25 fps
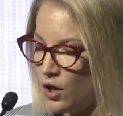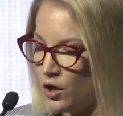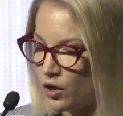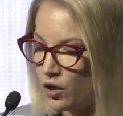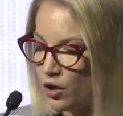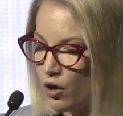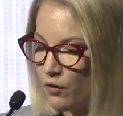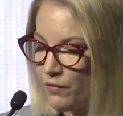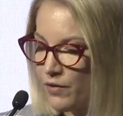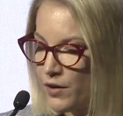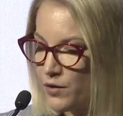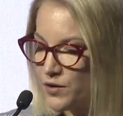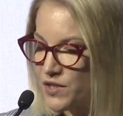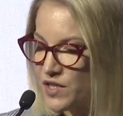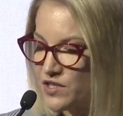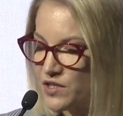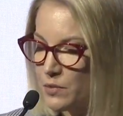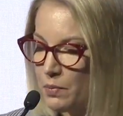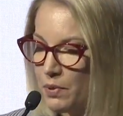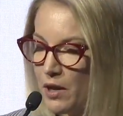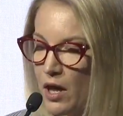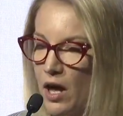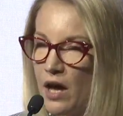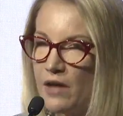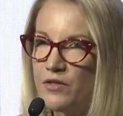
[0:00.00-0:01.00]
Goldfields has
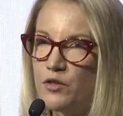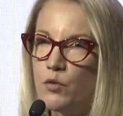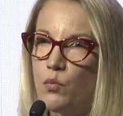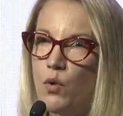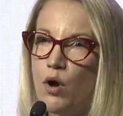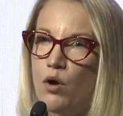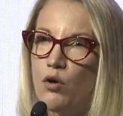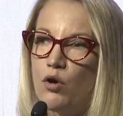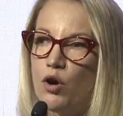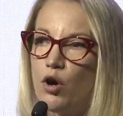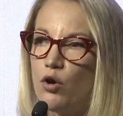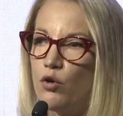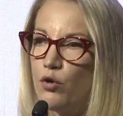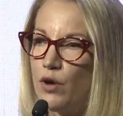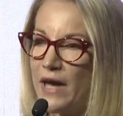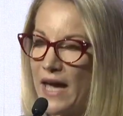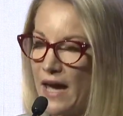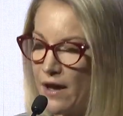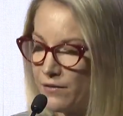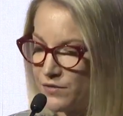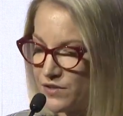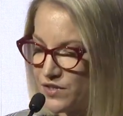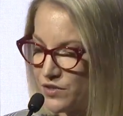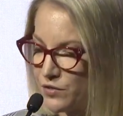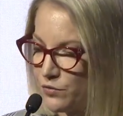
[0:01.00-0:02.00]
applied the World Gold
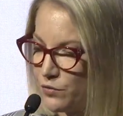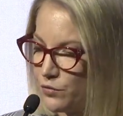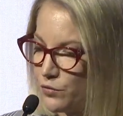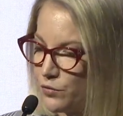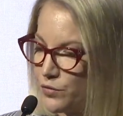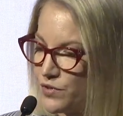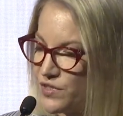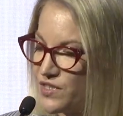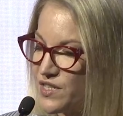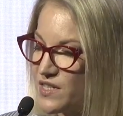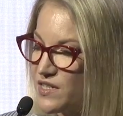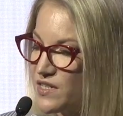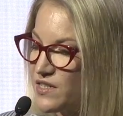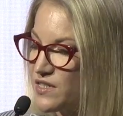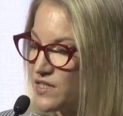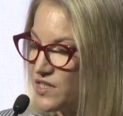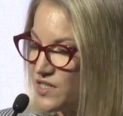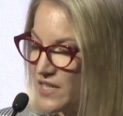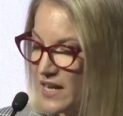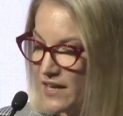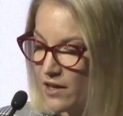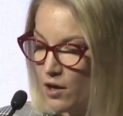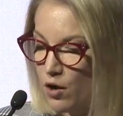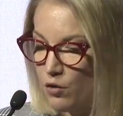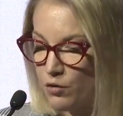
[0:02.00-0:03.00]
Council's
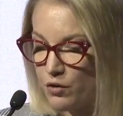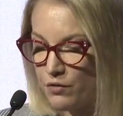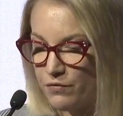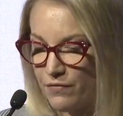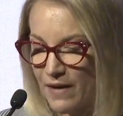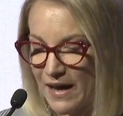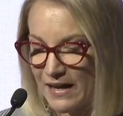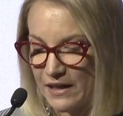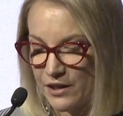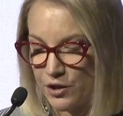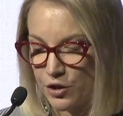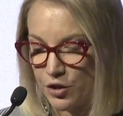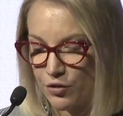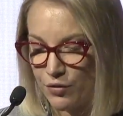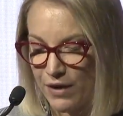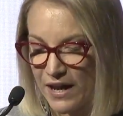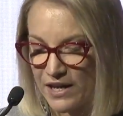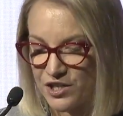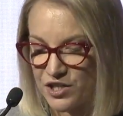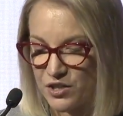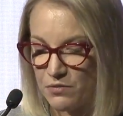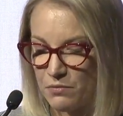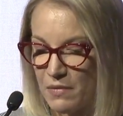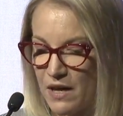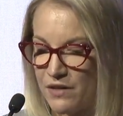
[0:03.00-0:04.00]
stakeholder value
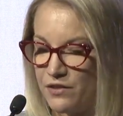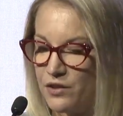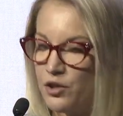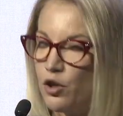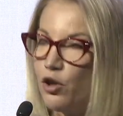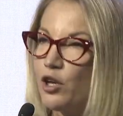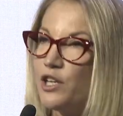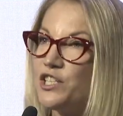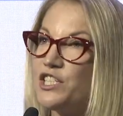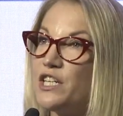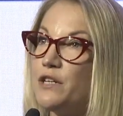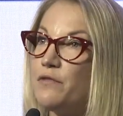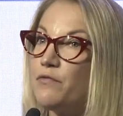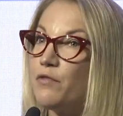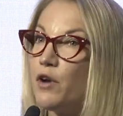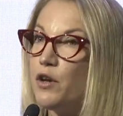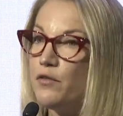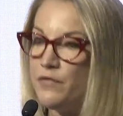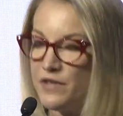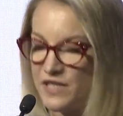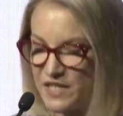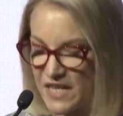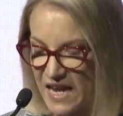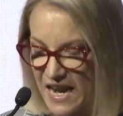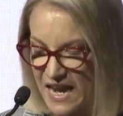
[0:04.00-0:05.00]
creation methodology for
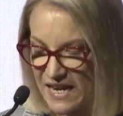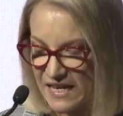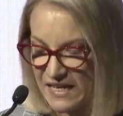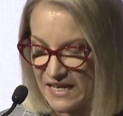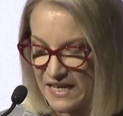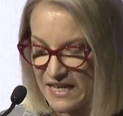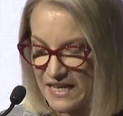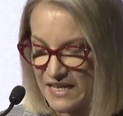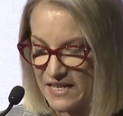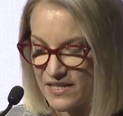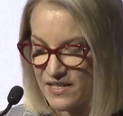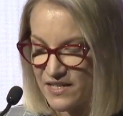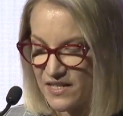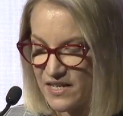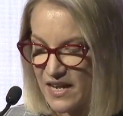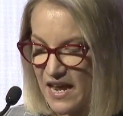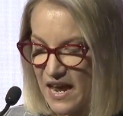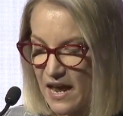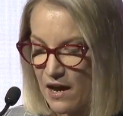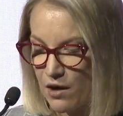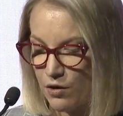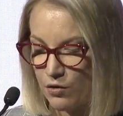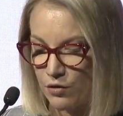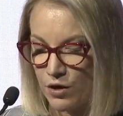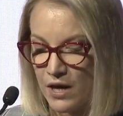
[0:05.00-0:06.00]
over 10 years
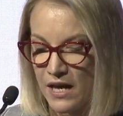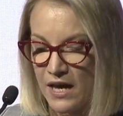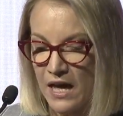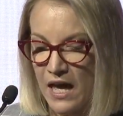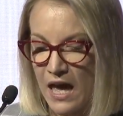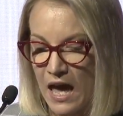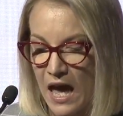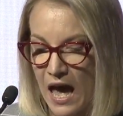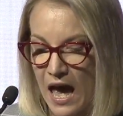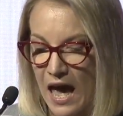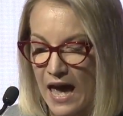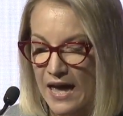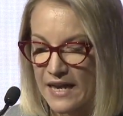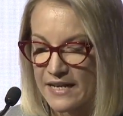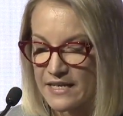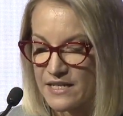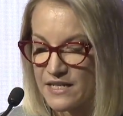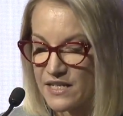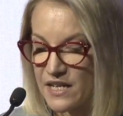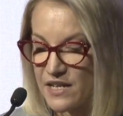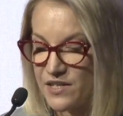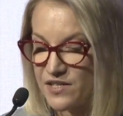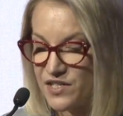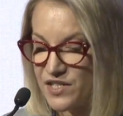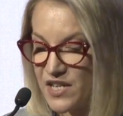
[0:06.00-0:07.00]
now.
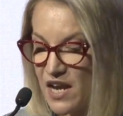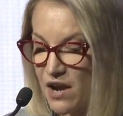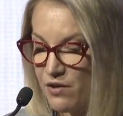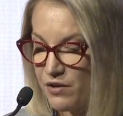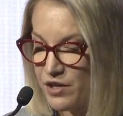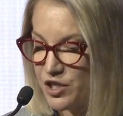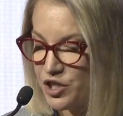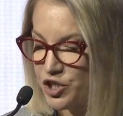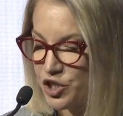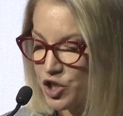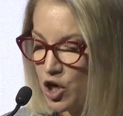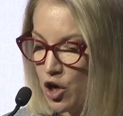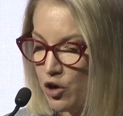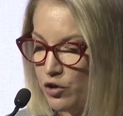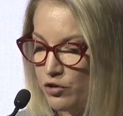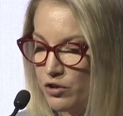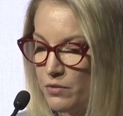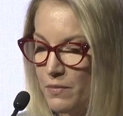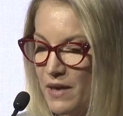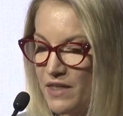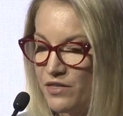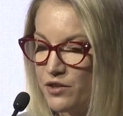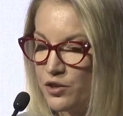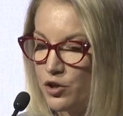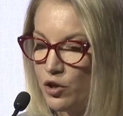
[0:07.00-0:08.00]
And as Terry's shown, the
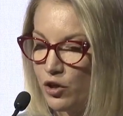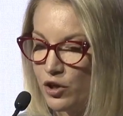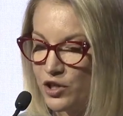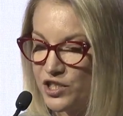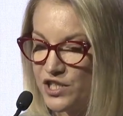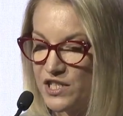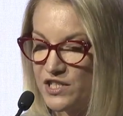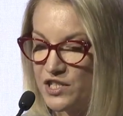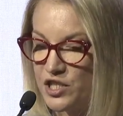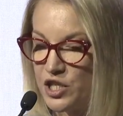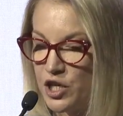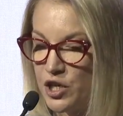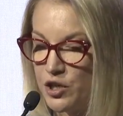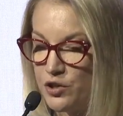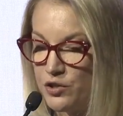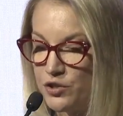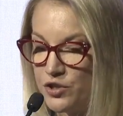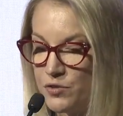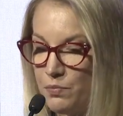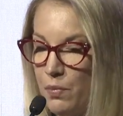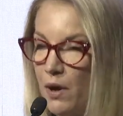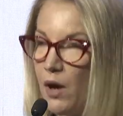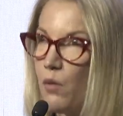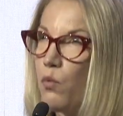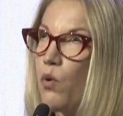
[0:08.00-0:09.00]
methodology is
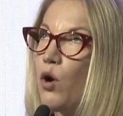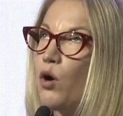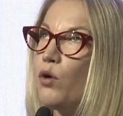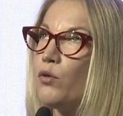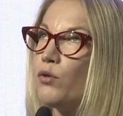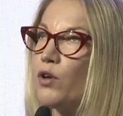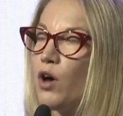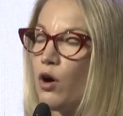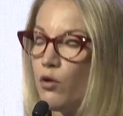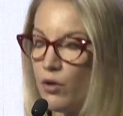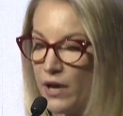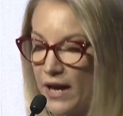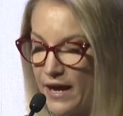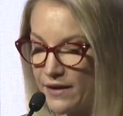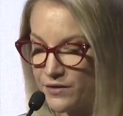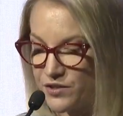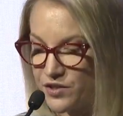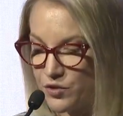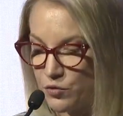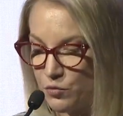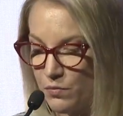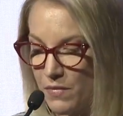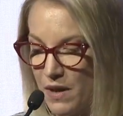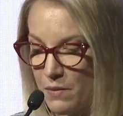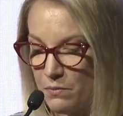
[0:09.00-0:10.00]
used by World Gold
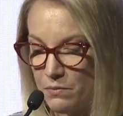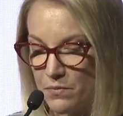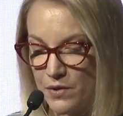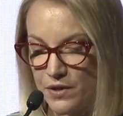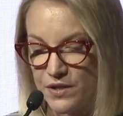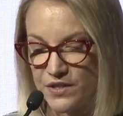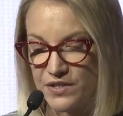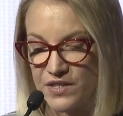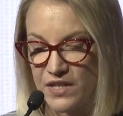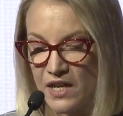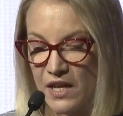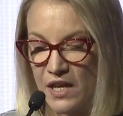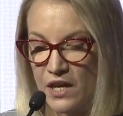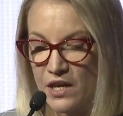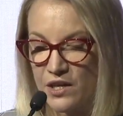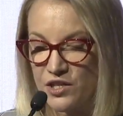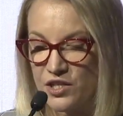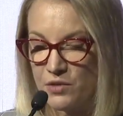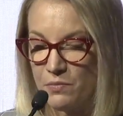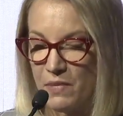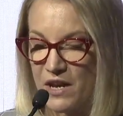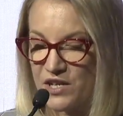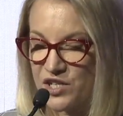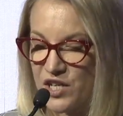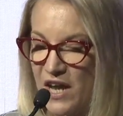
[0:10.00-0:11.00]
Council members
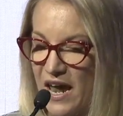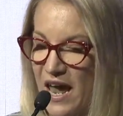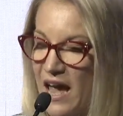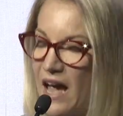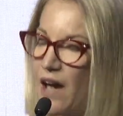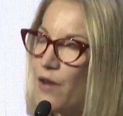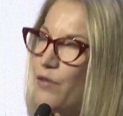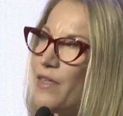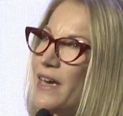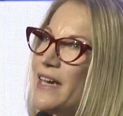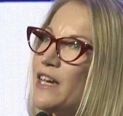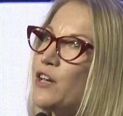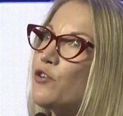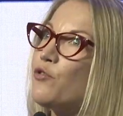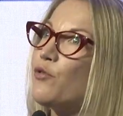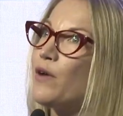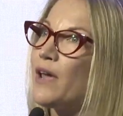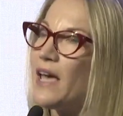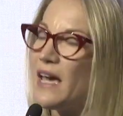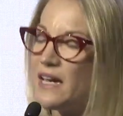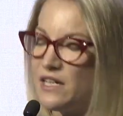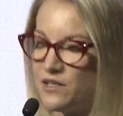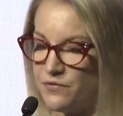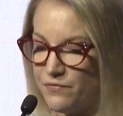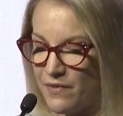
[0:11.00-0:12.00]
to measure how they
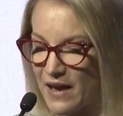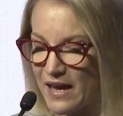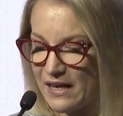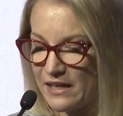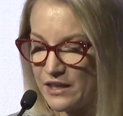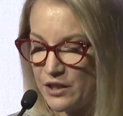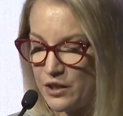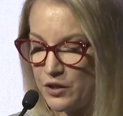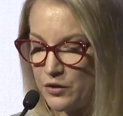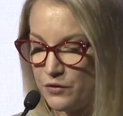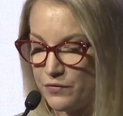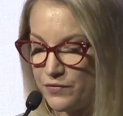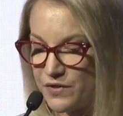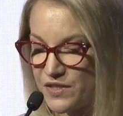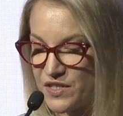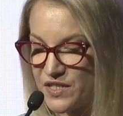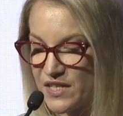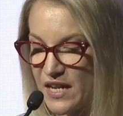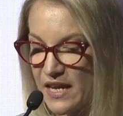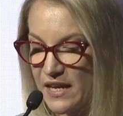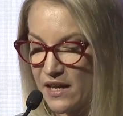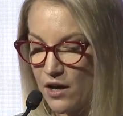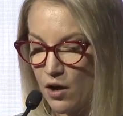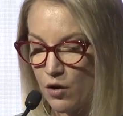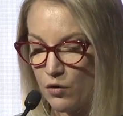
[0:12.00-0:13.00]
create value for
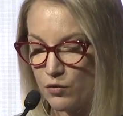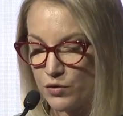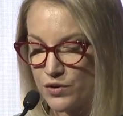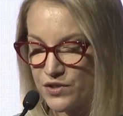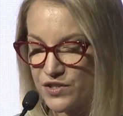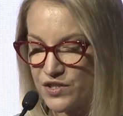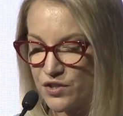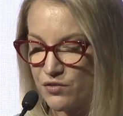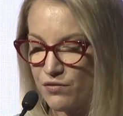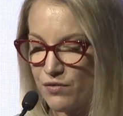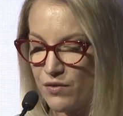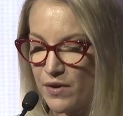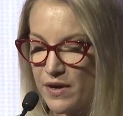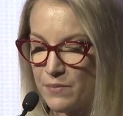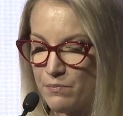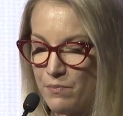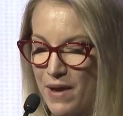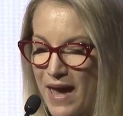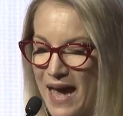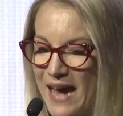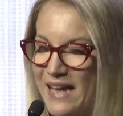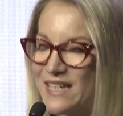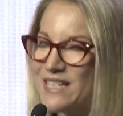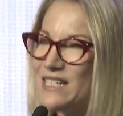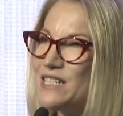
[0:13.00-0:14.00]
stakeholders that are
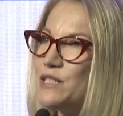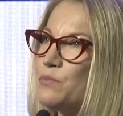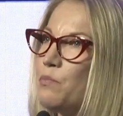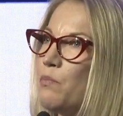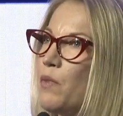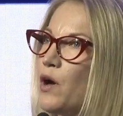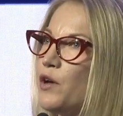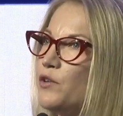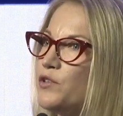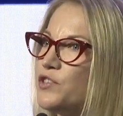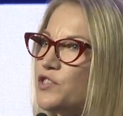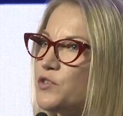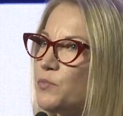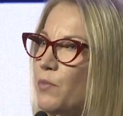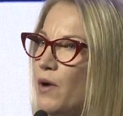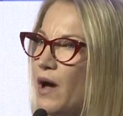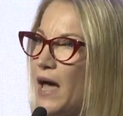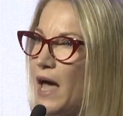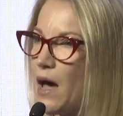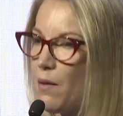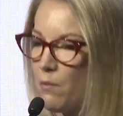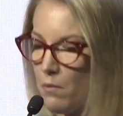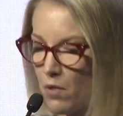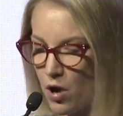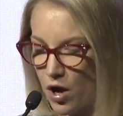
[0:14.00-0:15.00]
impacted most by
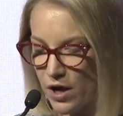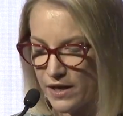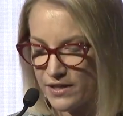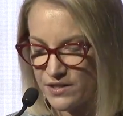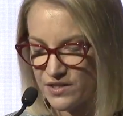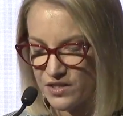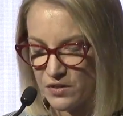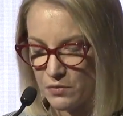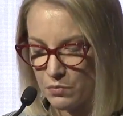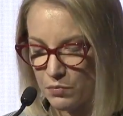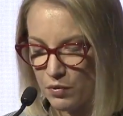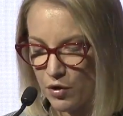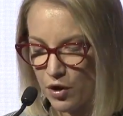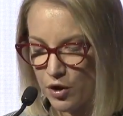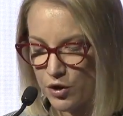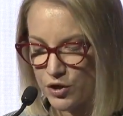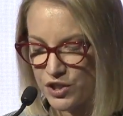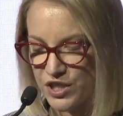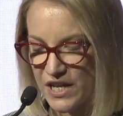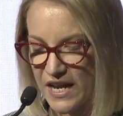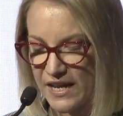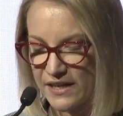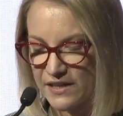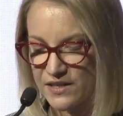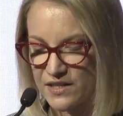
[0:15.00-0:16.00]
our mines and
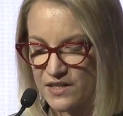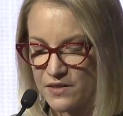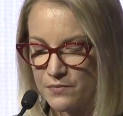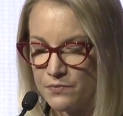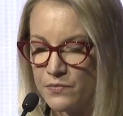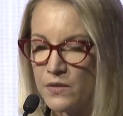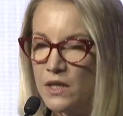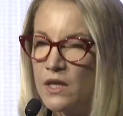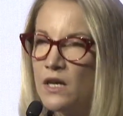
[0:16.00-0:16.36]
projects.